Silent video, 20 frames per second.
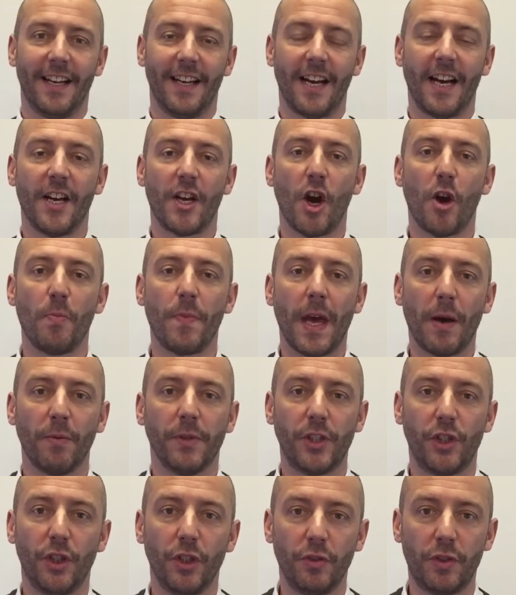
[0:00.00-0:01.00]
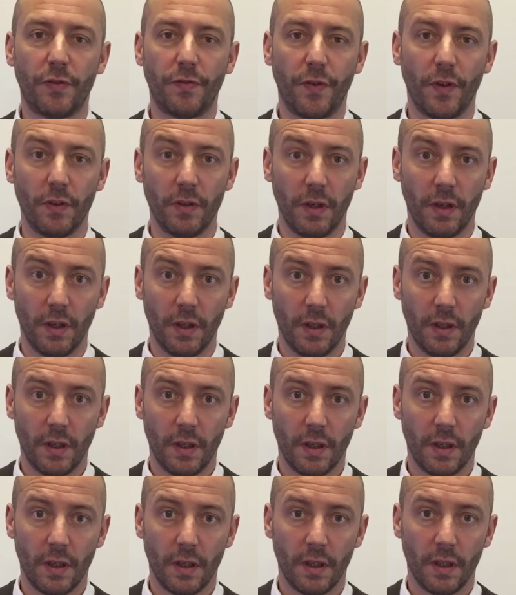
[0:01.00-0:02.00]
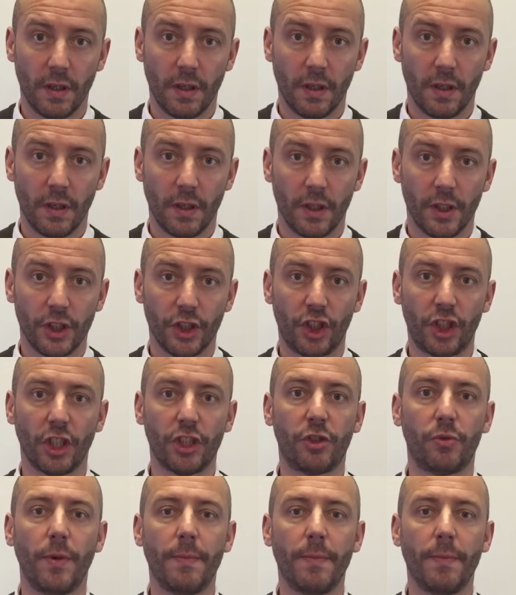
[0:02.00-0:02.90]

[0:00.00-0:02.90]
I hope that was useful. Just